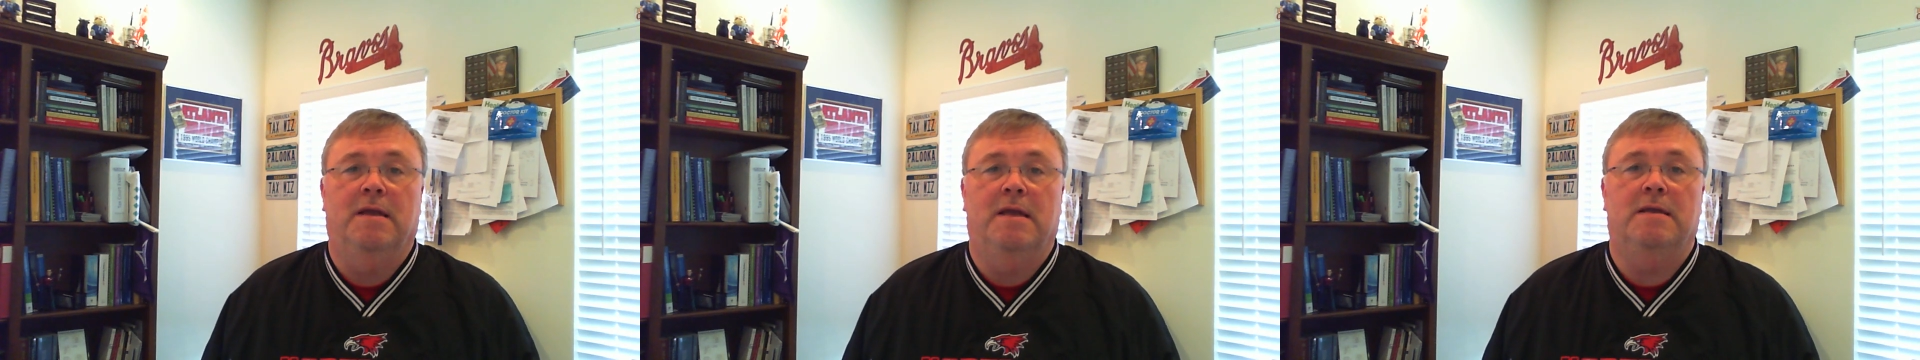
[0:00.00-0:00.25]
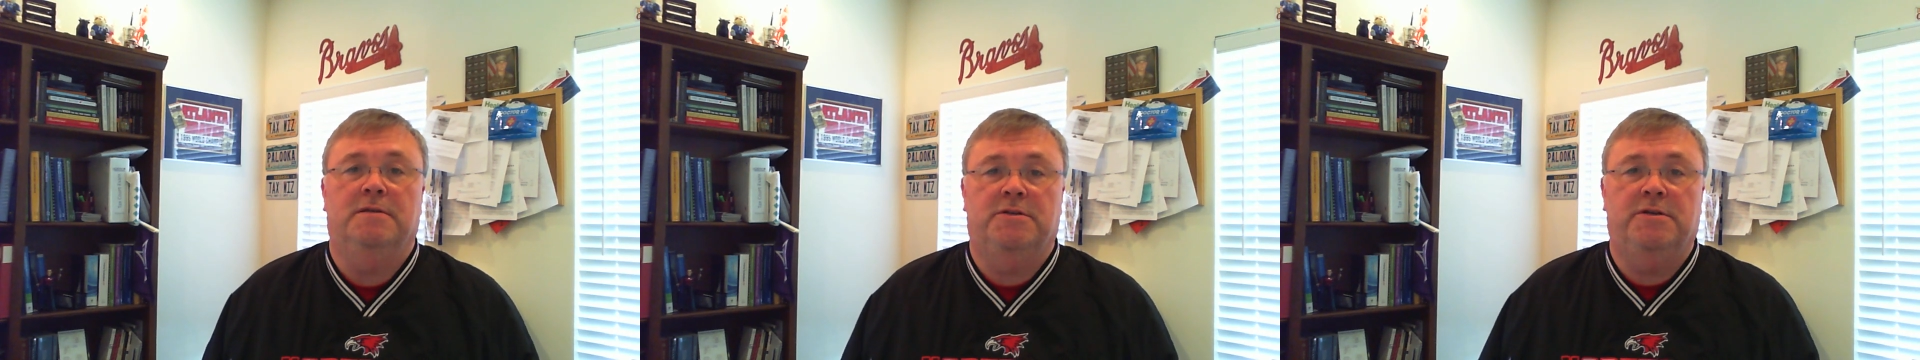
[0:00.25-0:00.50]

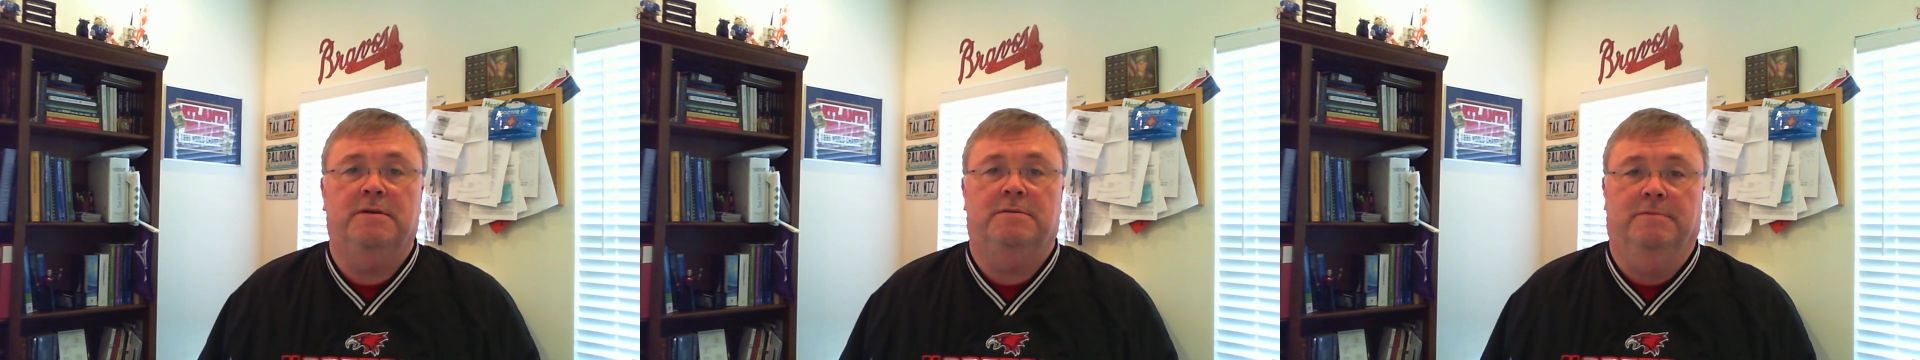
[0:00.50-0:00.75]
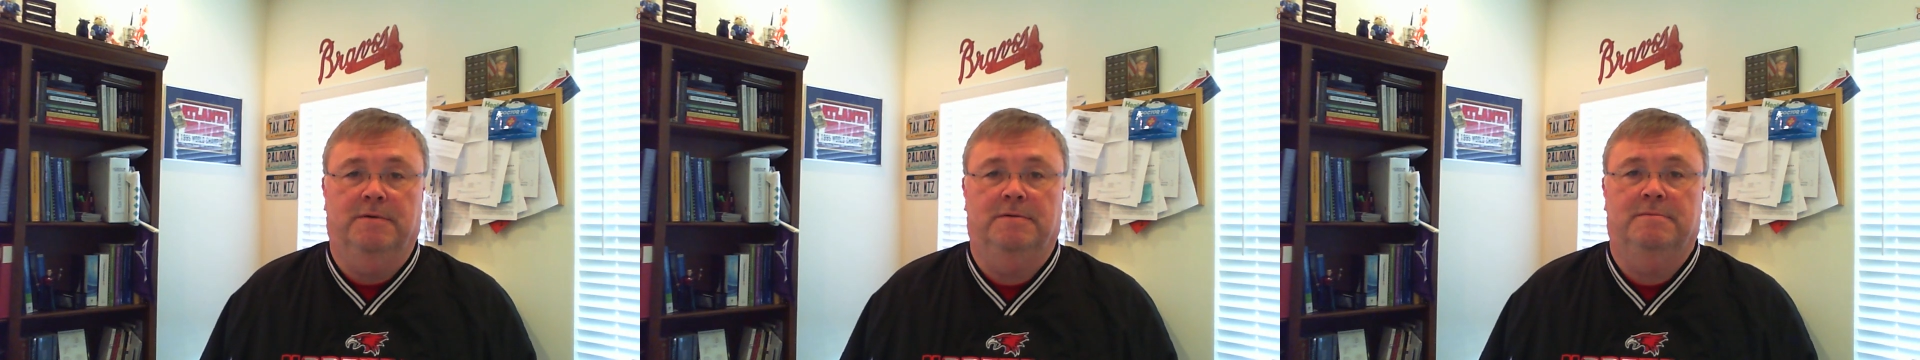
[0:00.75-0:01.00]
is
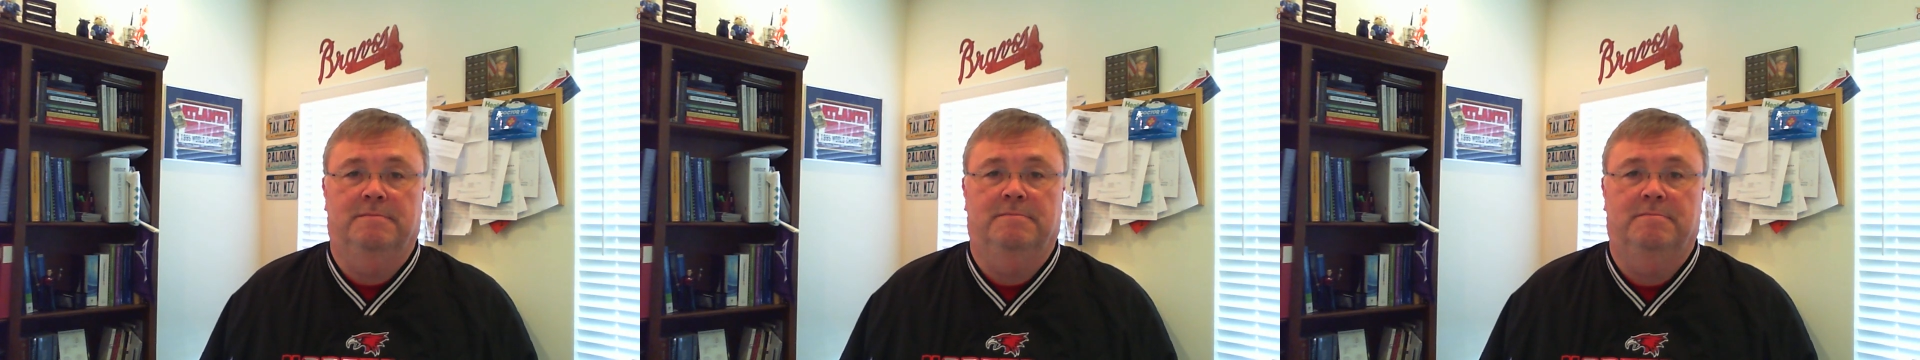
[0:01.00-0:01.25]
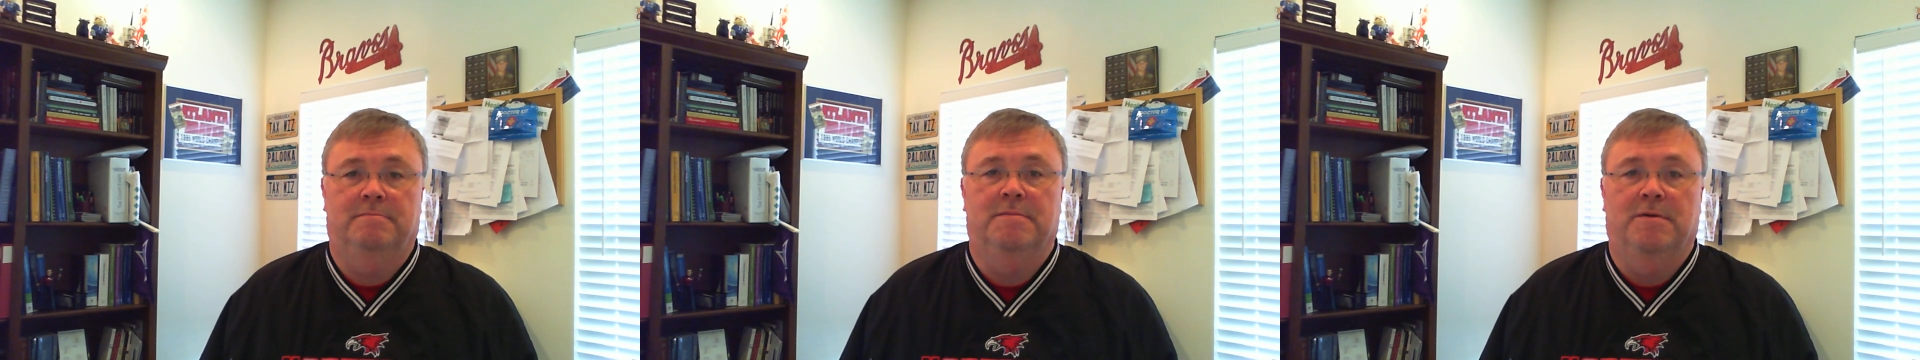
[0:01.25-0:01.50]
general.
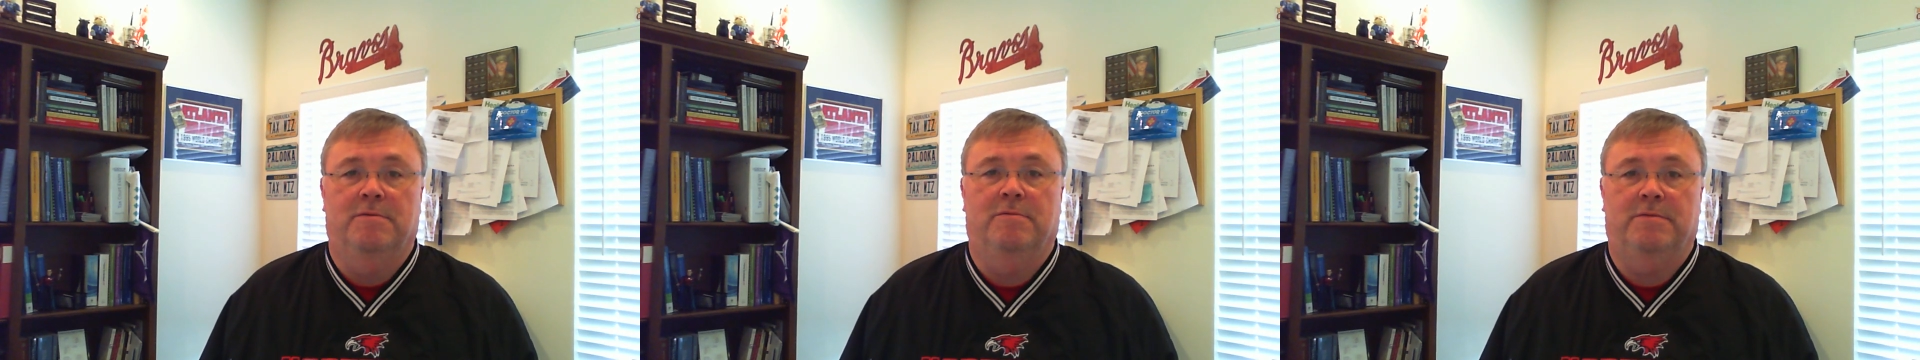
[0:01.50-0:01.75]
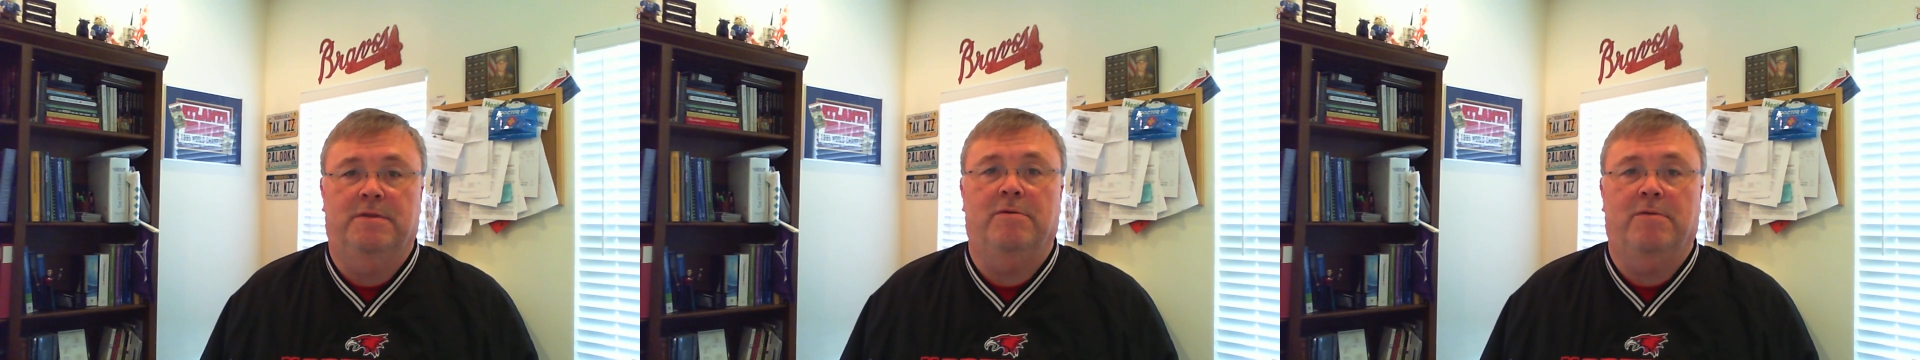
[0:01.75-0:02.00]
There